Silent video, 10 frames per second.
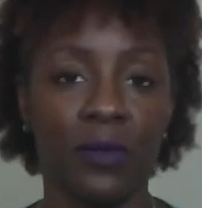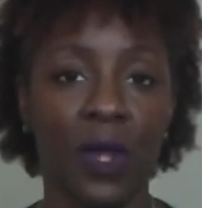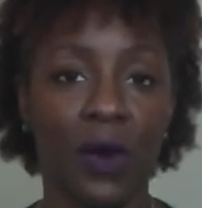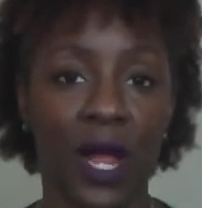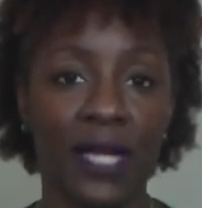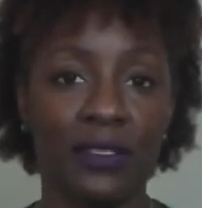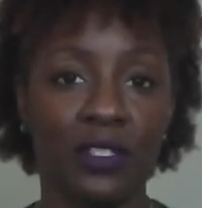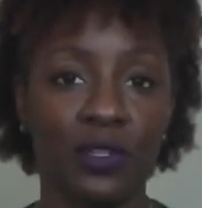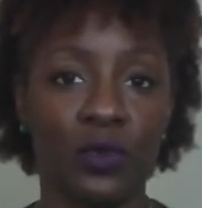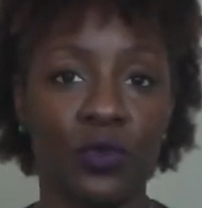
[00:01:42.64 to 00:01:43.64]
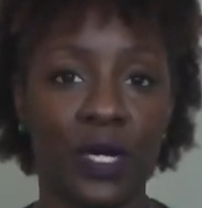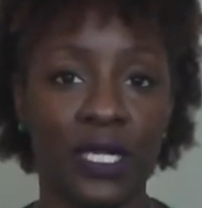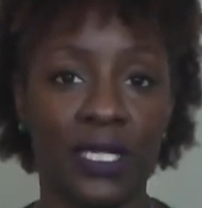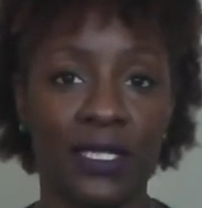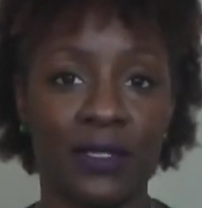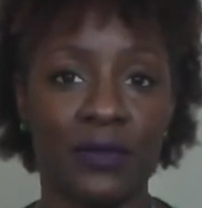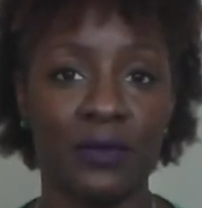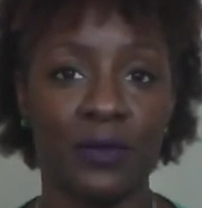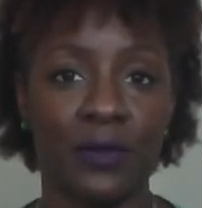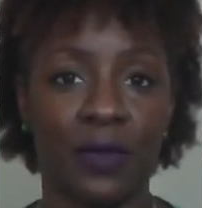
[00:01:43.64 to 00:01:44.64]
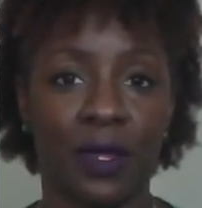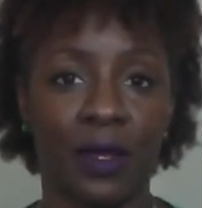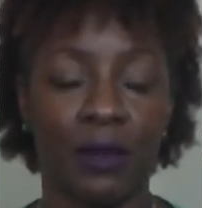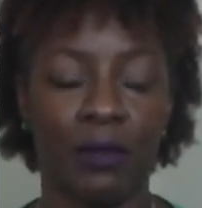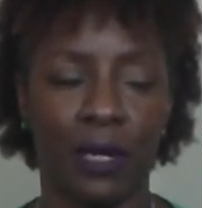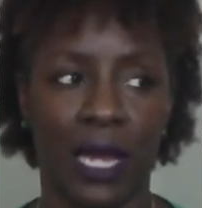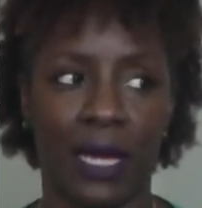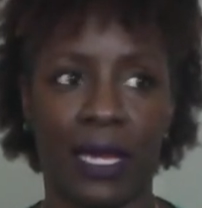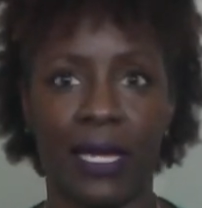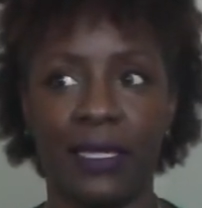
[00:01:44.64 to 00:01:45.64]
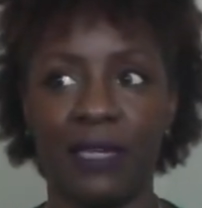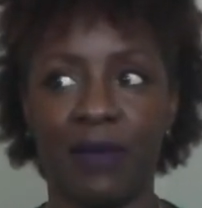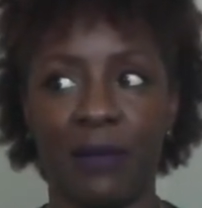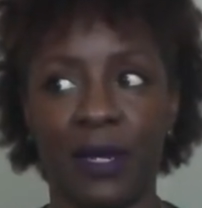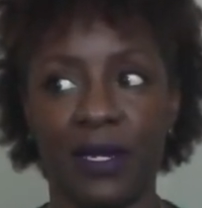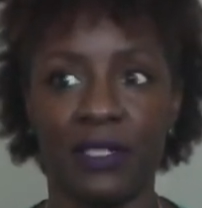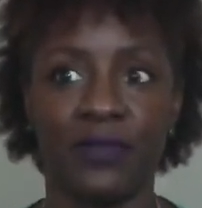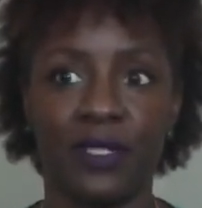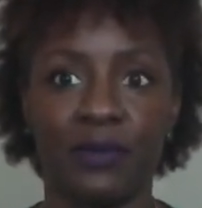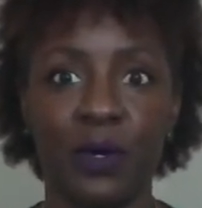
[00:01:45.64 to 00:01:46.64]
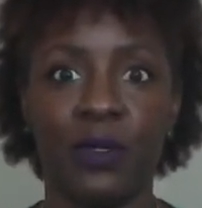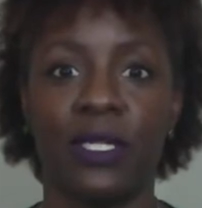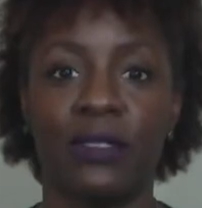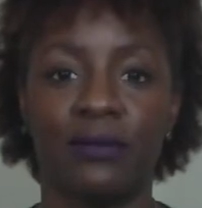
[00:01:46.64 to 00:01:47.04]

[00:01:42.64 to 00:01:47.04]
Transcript: Her answer was, well, I can't leave my marriage for smoking.